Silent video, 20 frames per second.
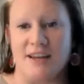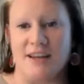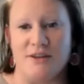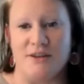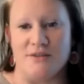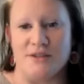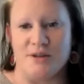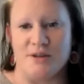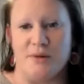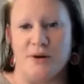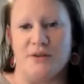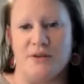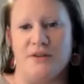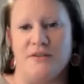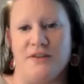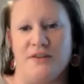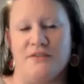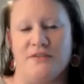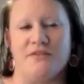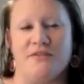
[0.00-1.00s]
Yeah, thank you to both
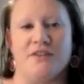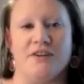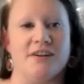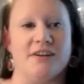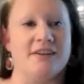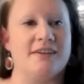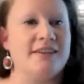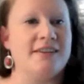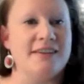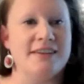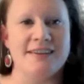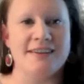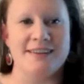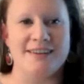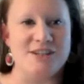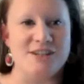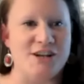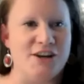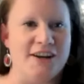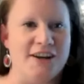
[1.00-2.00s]
of you for
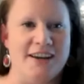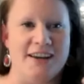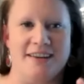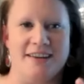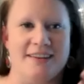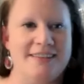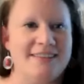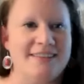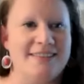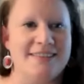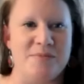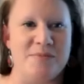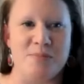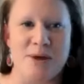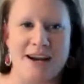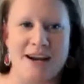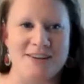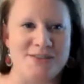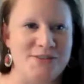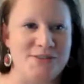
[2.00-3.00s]
sharing the
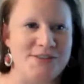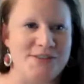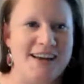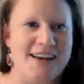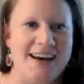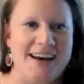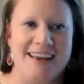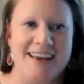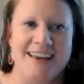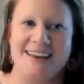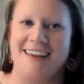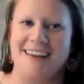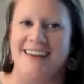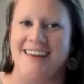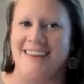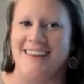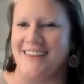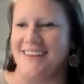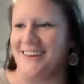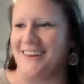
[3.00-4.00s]
practical side
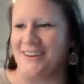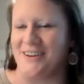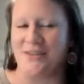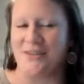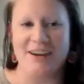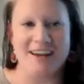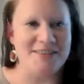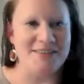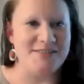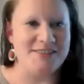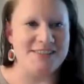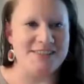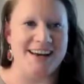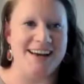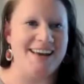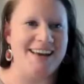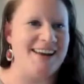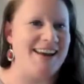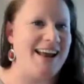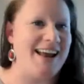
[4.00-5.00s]
and the creative
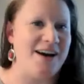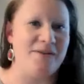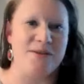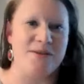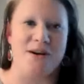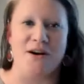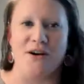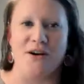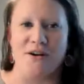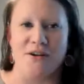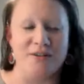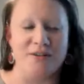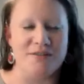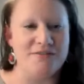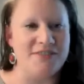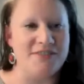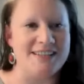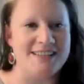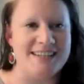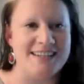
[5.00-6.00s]
side and how it
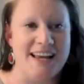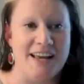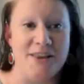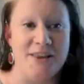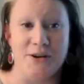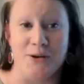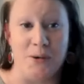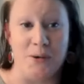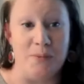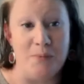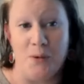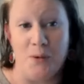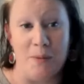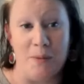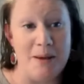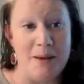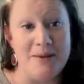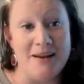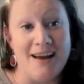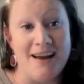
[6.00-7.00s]
all fits together or,
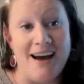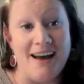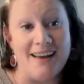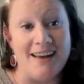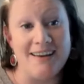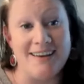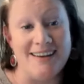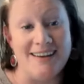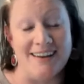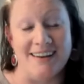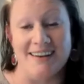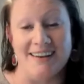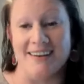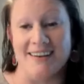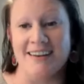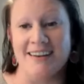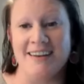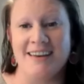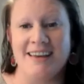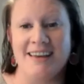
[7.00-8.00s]
or maybe not.
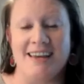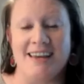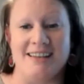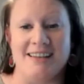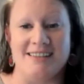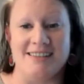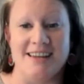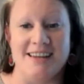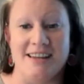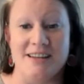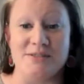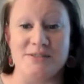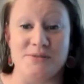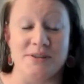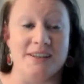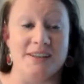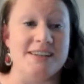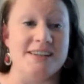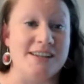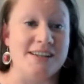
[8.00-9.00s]
And it, it is
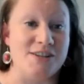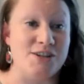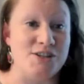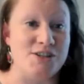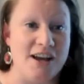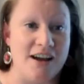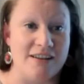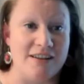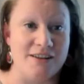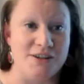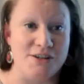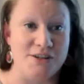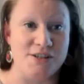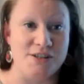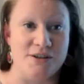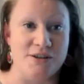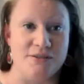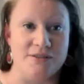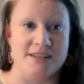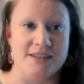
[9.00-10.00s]
really such a challenge.
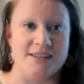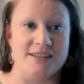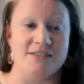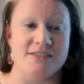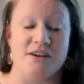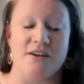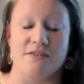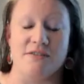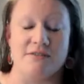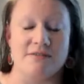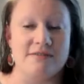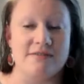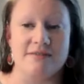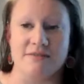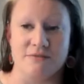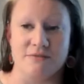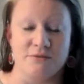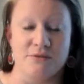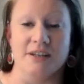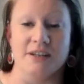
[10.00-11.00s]
So this is all
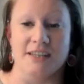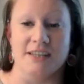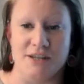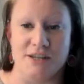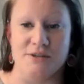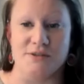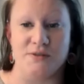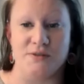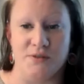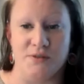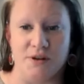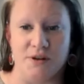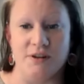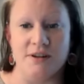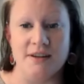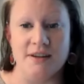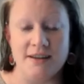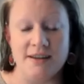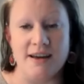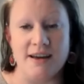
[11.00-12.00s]
really
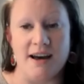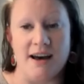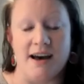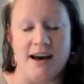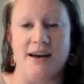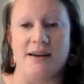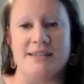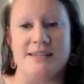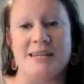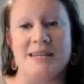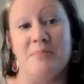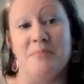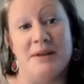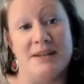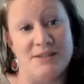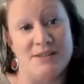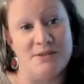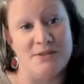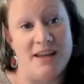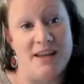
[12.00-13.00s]
useful uh,
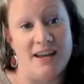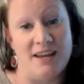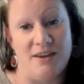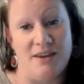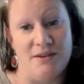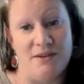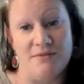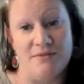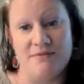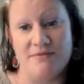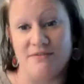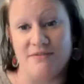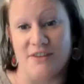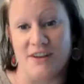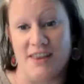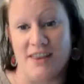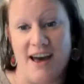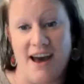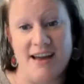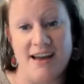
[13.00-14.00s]
tidbit. So thank you
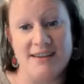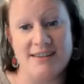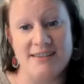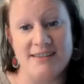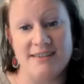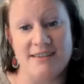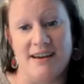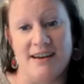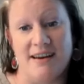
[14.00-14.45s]
for that.